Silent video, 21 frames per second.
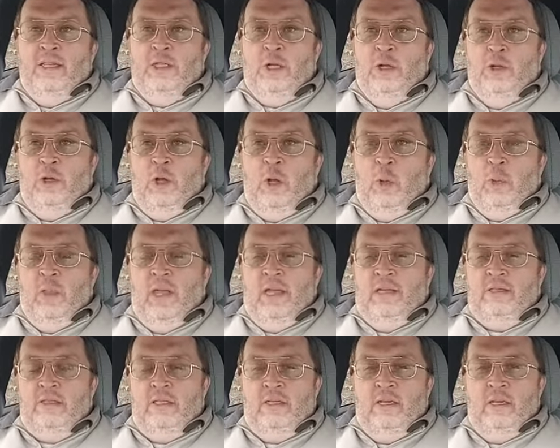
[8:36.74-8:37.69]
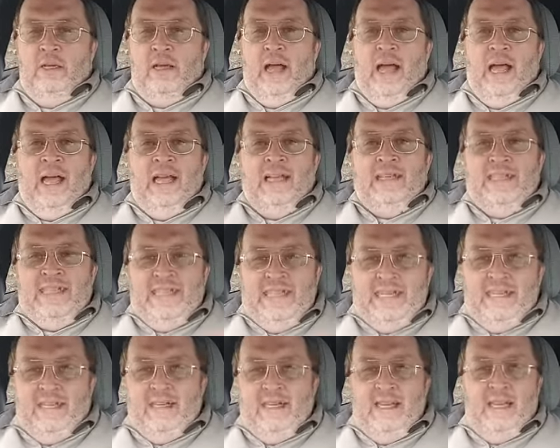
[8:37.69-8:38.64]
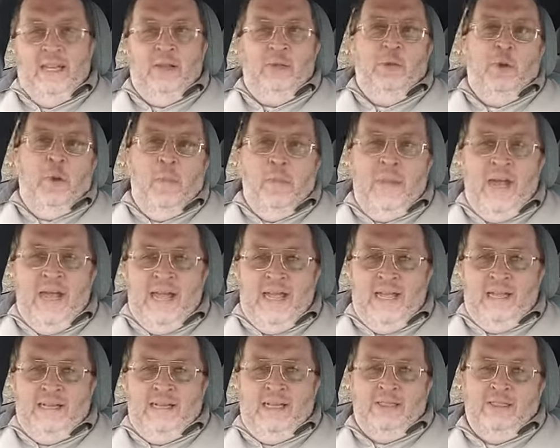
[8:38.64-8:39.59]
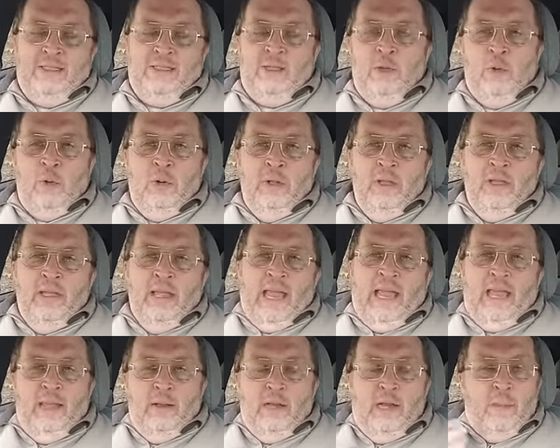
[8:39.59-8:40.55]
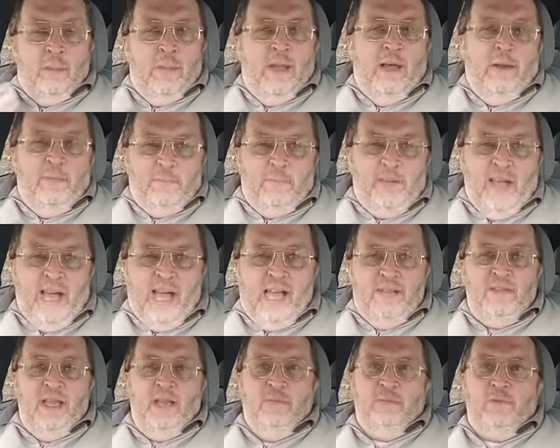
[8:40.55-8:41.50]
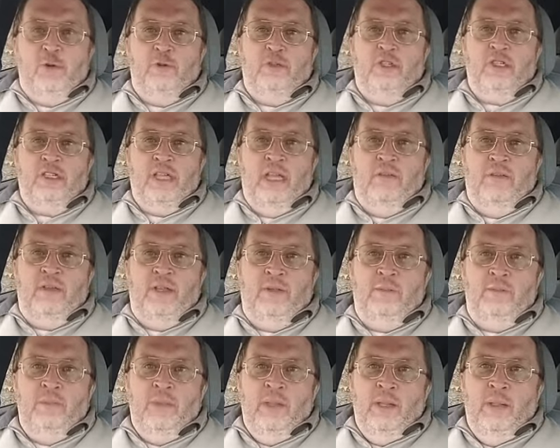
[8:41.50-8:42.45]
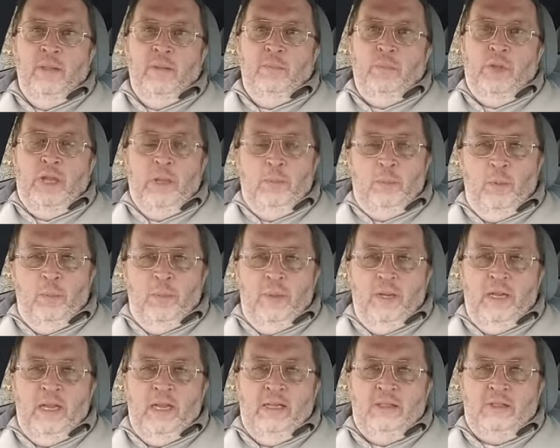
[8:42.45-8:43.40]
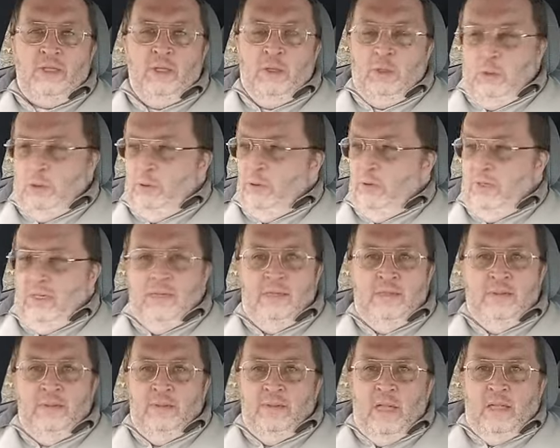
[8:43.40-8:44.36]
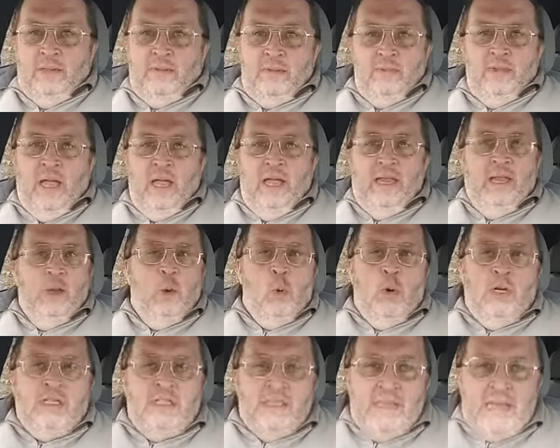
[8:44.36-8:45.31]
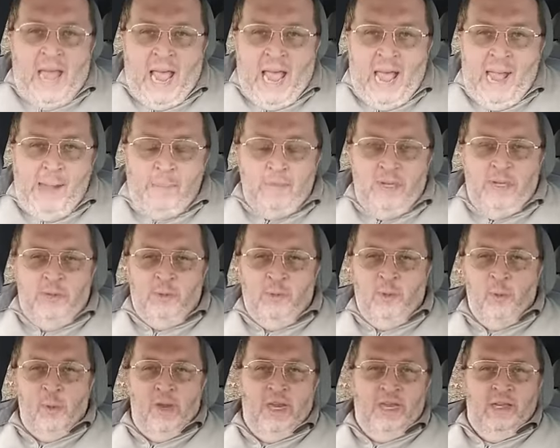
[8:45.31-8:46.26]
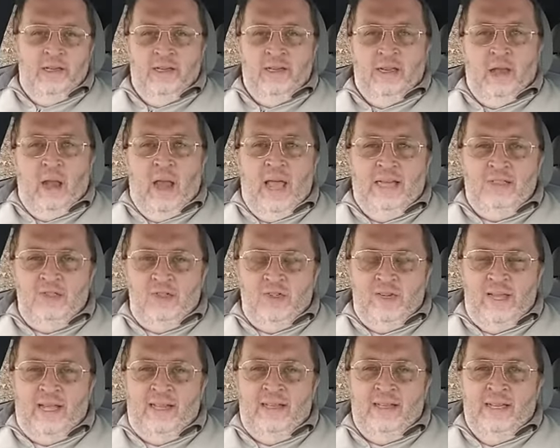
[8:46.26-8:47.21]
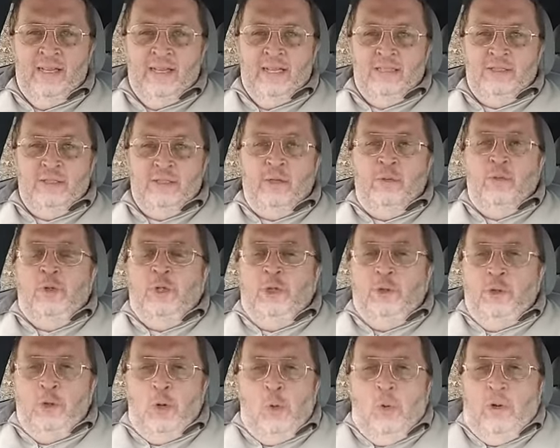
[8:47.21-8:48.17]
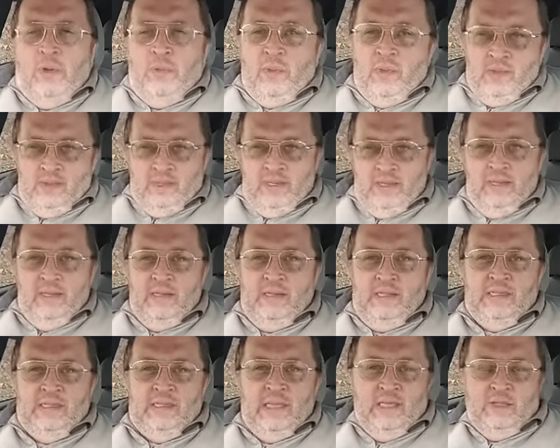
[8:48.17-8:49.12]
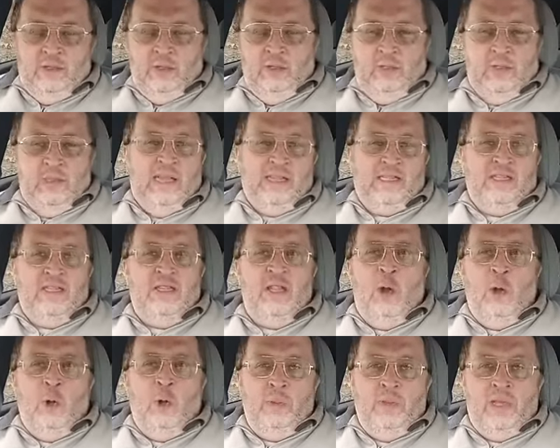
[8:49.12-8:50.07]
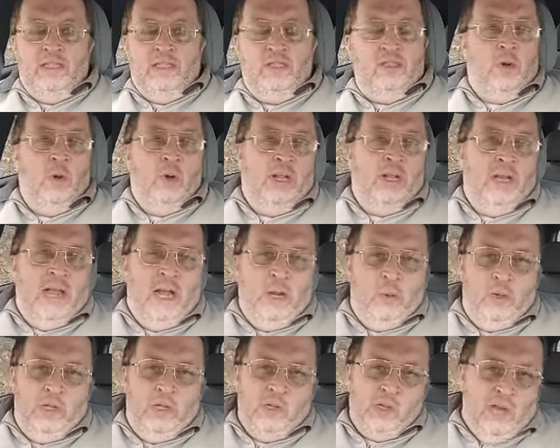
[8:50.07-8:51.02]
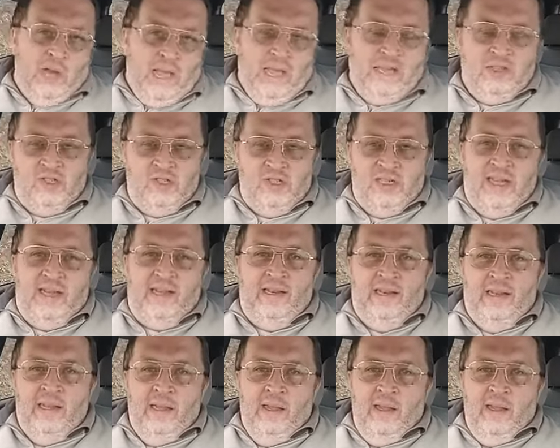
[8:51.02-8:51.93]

you know, that idea in their mind. And so at about 7:05, people begin to look, and hey, it wasn't happening the way it did last night. So you know what they did is they took that song they started out with last night,